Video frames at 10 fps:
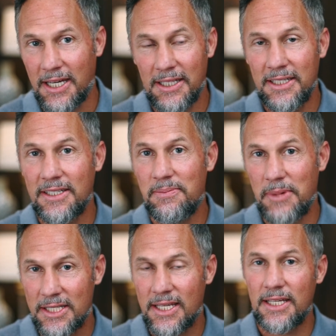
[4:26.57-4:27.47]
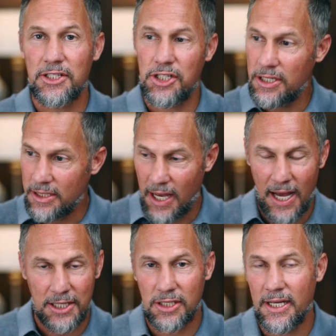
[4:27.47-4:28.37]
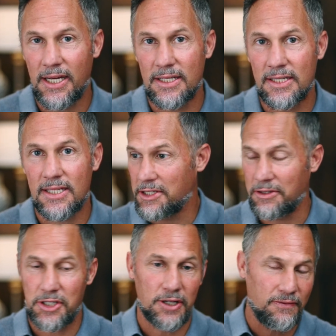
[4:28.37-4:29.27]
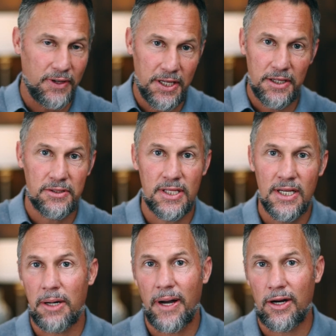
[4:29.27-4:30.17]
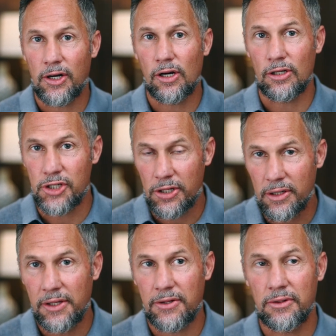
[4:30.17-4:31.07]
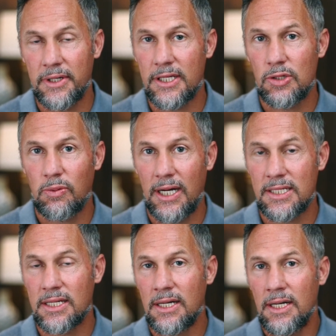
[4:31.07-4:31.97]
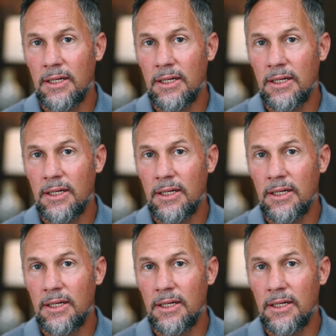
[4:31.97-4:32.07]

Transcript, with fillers: Kelly Nemenzky, and she actually has, you know, shared videos about her journey through EastWest.